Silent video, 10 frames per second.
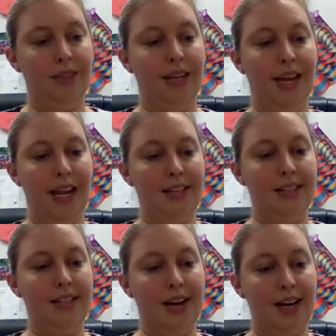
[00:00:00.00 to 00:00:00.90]
The
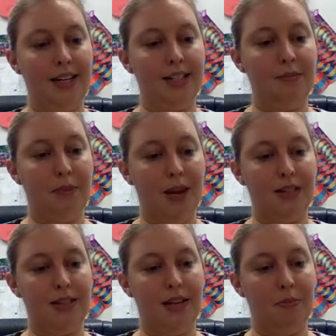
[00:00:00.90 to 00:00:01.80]
gates and dikes and
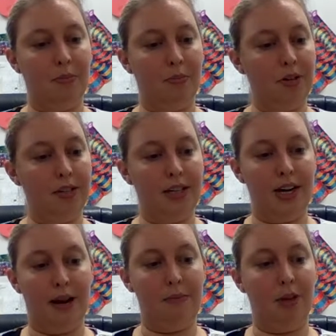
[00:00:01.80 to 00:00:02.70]
banks came bursting
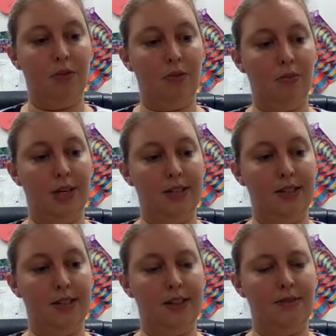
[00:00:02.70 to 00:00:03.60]
at me through the
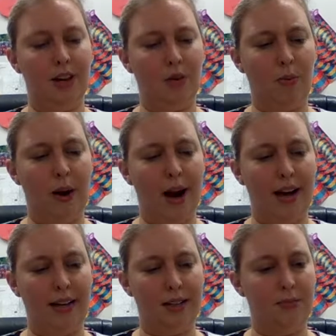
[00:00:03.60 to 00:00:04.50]
mist, as if they
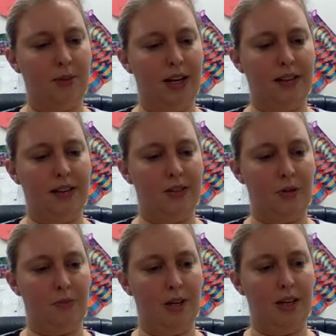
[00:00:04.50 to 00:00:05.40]
cried as plainly as
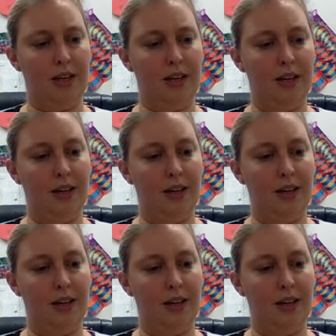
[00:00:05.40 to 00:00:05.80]
could be,